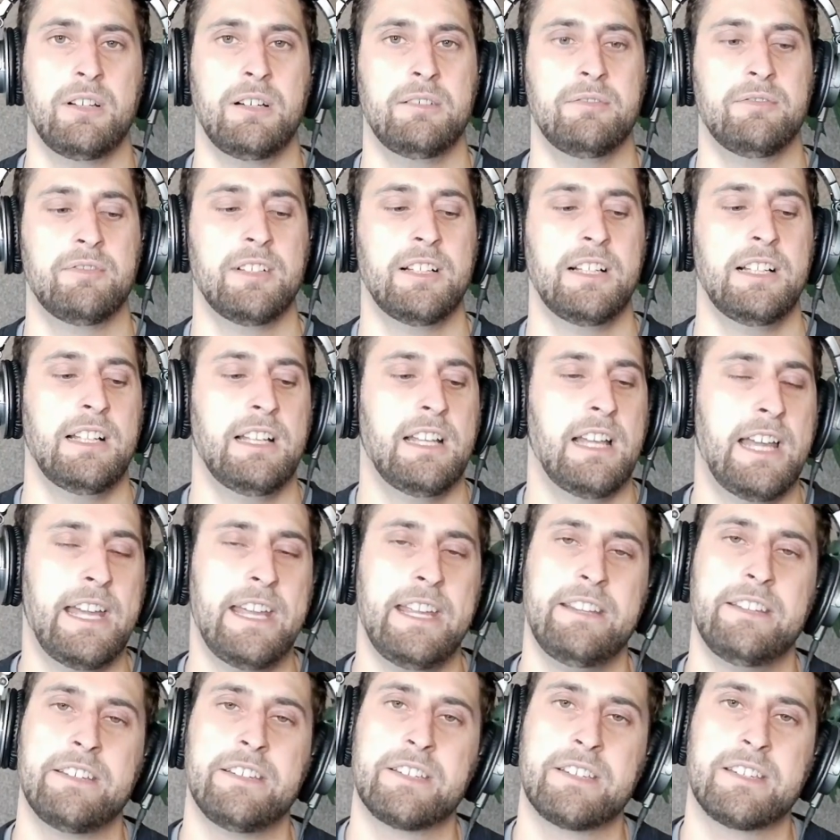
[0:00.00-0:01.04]
of,
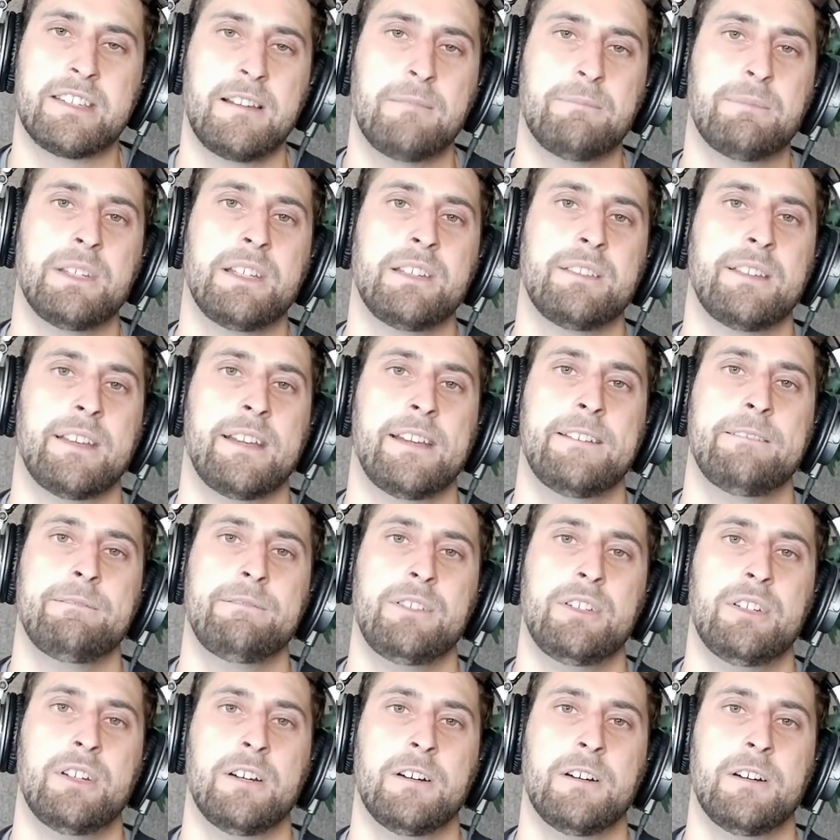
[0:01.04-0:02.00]
hey, this is something that,